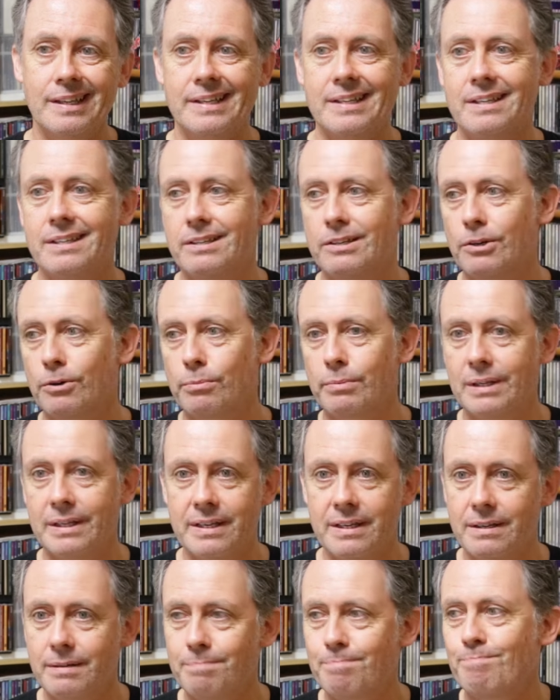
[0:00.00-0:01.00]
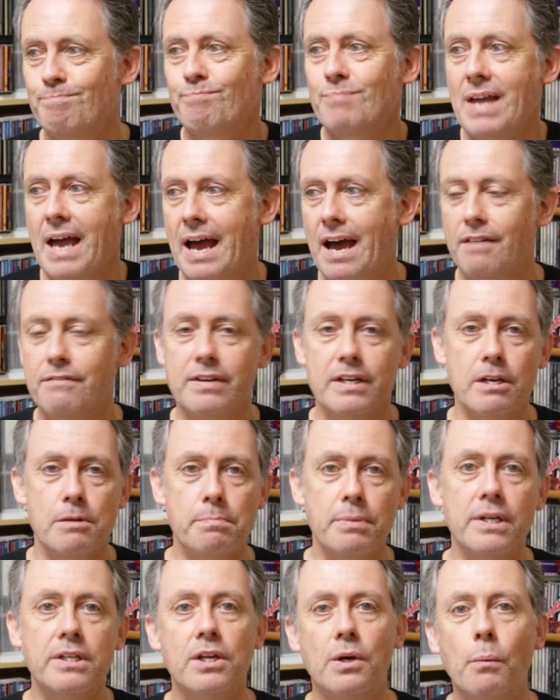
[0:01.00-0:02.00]
like you don't really have any
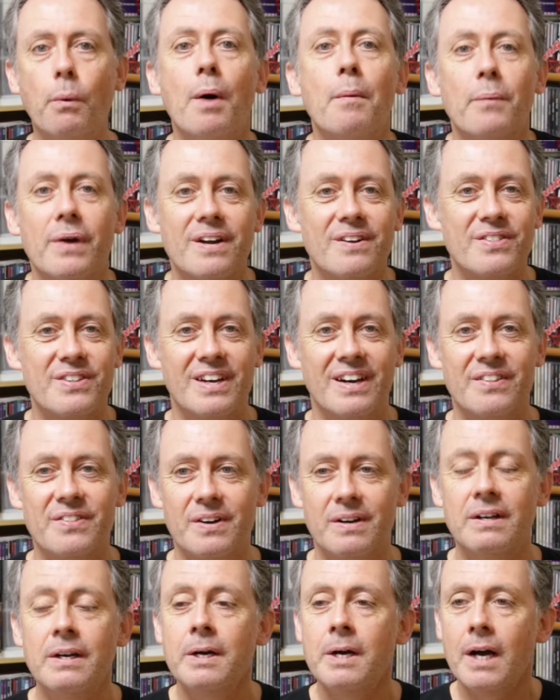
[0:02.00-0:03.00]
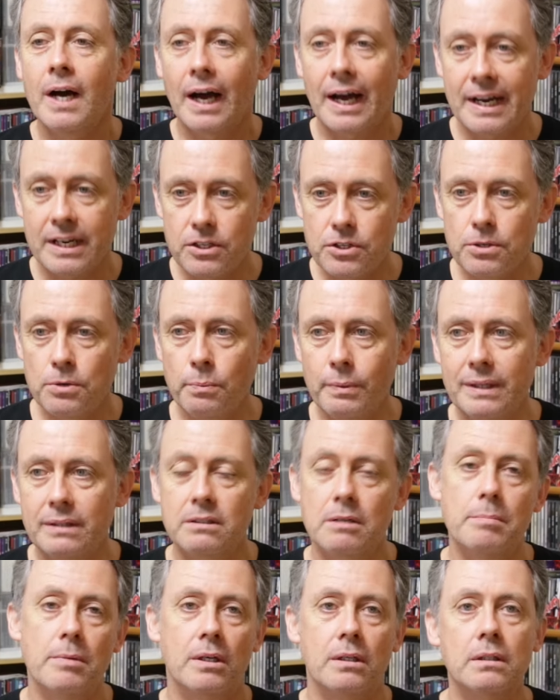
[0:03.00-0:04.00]
opinion one way or the other. I do
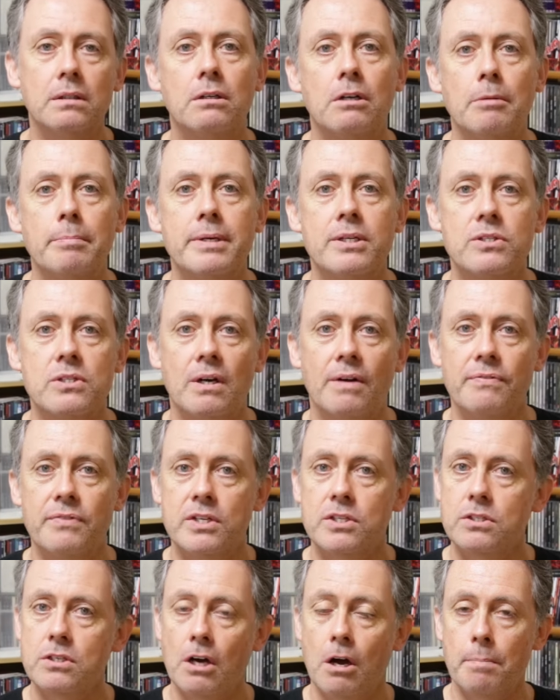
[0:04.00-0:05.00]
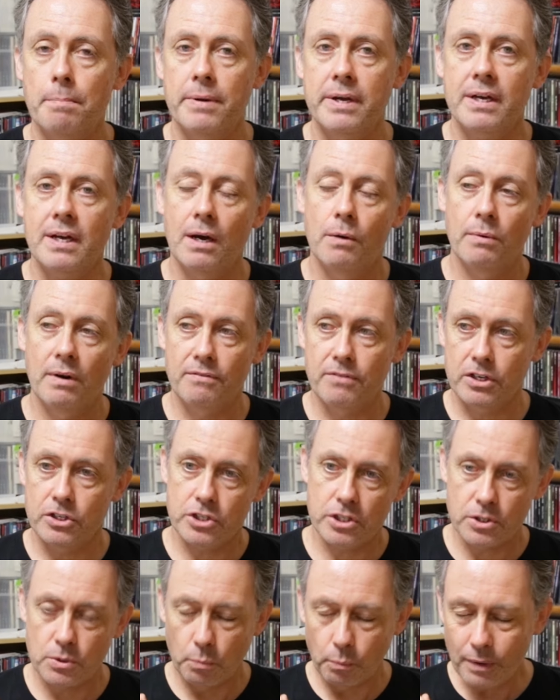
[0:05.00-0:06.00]
welcome all comments on this topic. However,
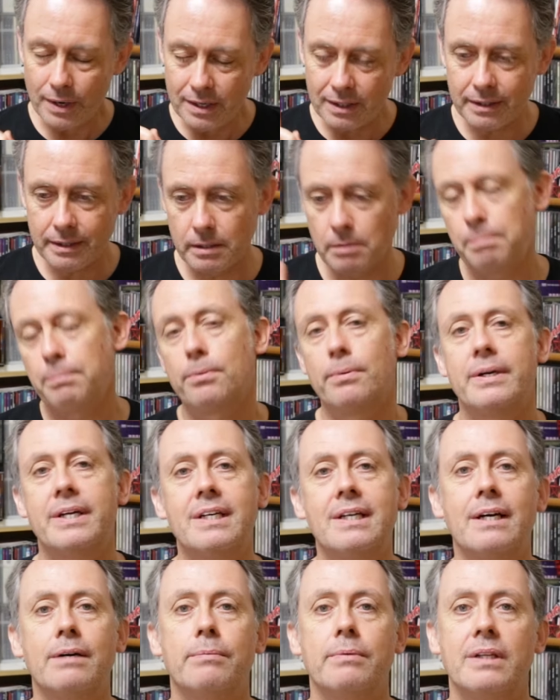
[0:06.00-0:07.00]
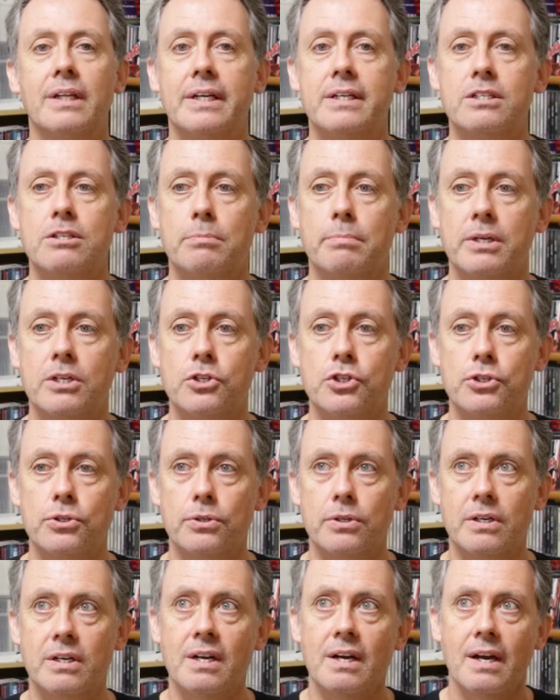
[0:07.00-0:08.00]
just one little point I would like to make
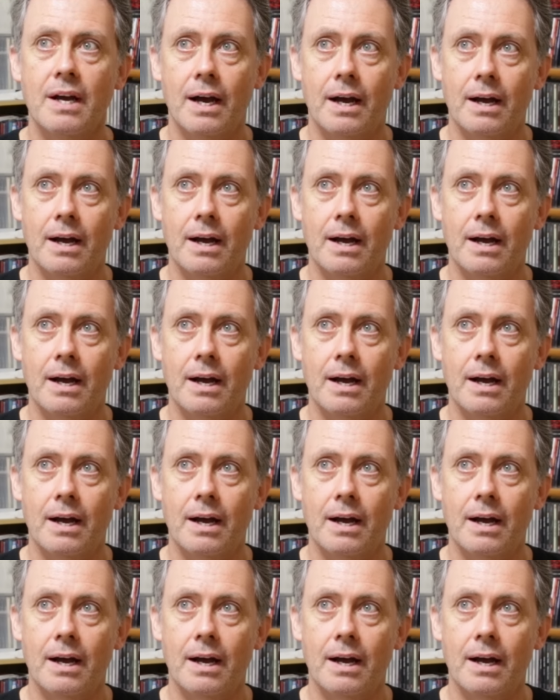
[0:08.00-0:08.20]
sure.